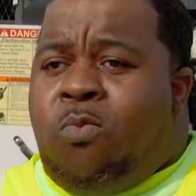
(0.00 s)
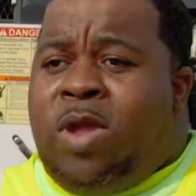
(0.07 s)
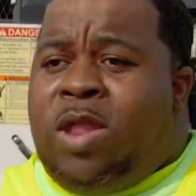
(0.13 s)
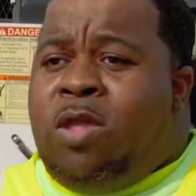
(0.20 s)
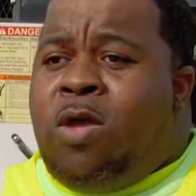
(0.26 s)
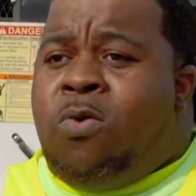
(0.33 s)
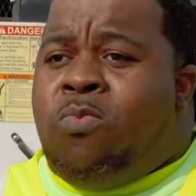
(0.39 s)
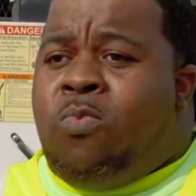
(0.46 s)
We
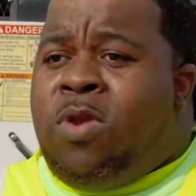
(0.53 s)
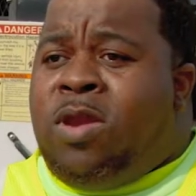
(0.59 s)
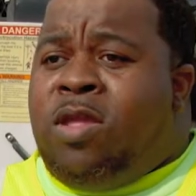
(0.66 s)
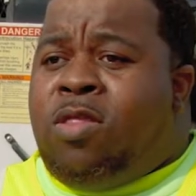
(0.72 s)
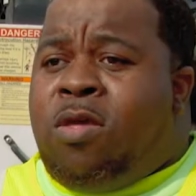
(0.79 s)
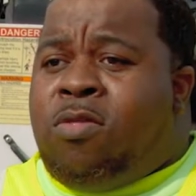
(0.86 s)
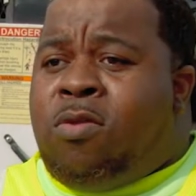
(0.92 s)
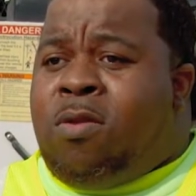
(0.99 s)
know when
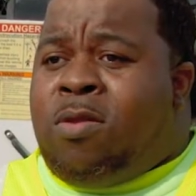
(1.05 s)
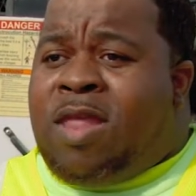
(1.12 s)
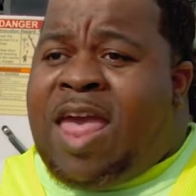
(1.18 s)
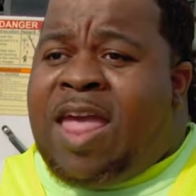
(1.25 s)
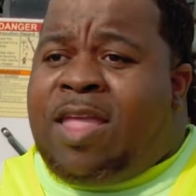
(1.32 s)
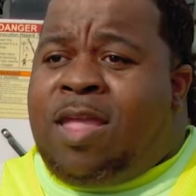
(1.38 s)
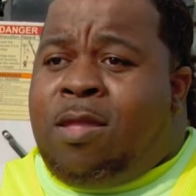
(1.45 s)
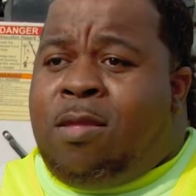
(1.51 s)
each other are
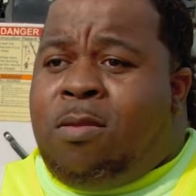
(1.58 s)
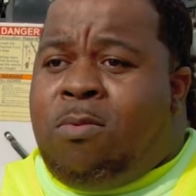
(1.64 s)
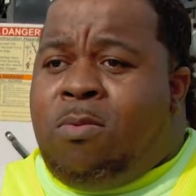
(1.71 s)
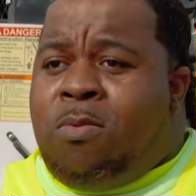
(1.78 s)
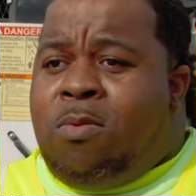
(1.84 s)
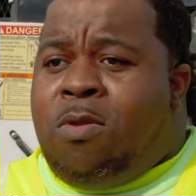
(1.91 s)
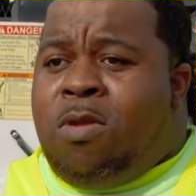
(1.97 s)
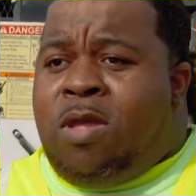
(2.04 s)
lacking,
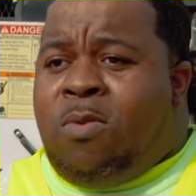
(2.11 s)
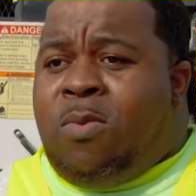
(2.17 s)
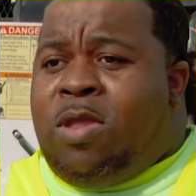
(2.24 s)
and